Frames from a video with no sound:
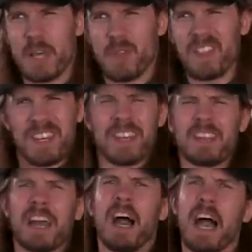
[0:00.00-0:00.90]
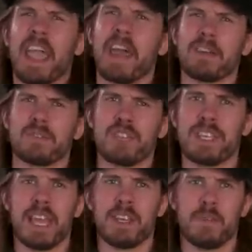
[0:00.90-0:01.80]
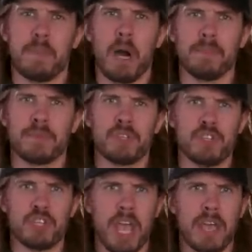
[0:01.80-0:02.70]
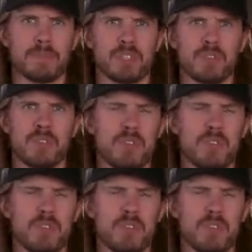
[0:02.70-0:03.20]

out the high energy, get you pumped jams